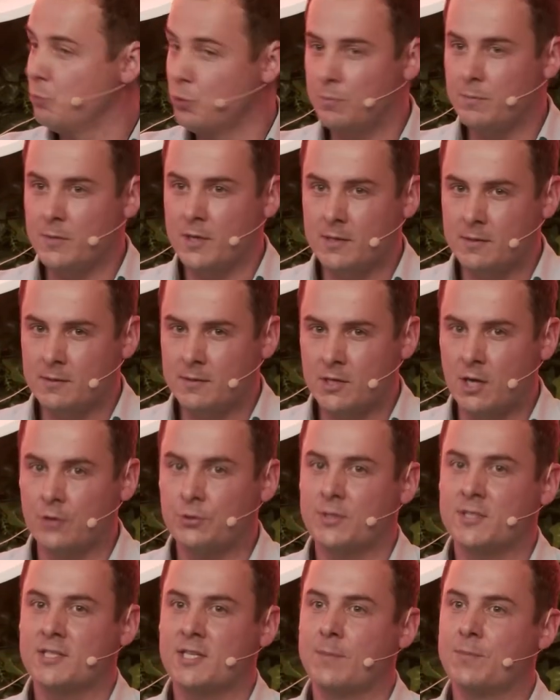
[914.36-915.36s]
in
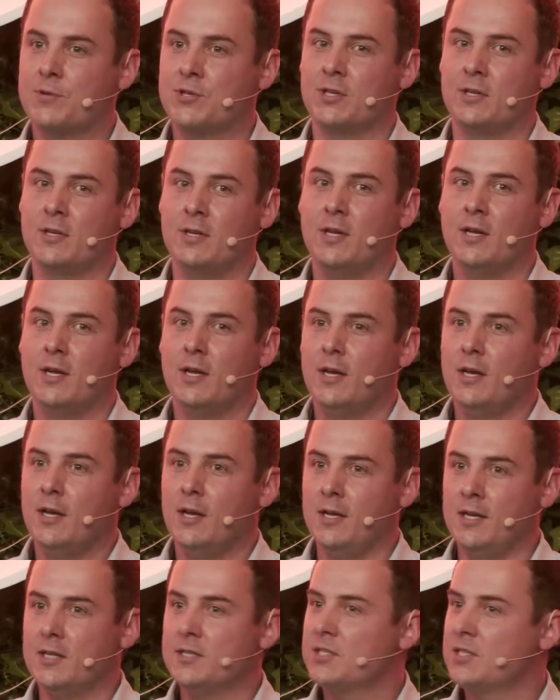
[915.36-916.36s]
contraception,
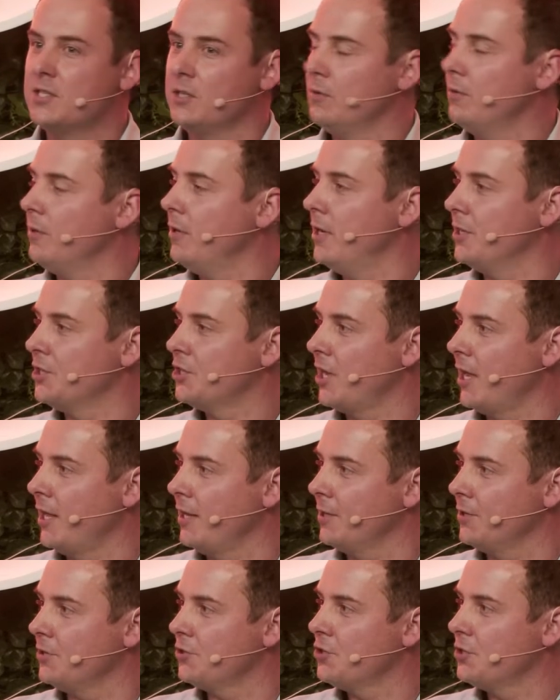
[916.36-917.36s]
it is still a
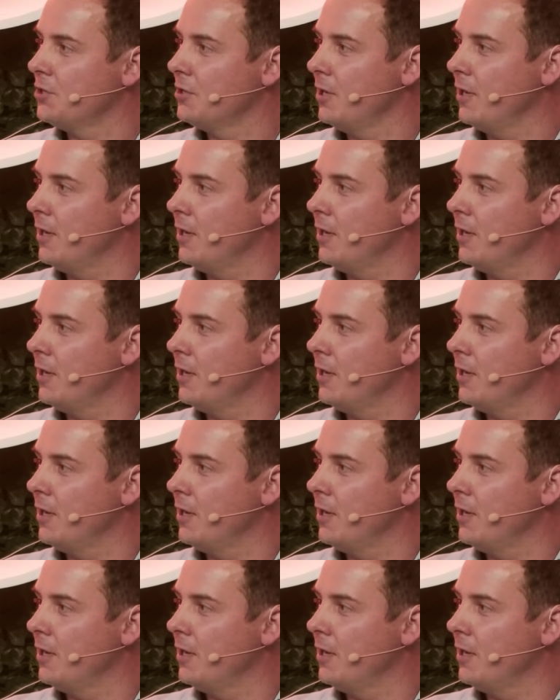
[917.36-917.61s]
challenge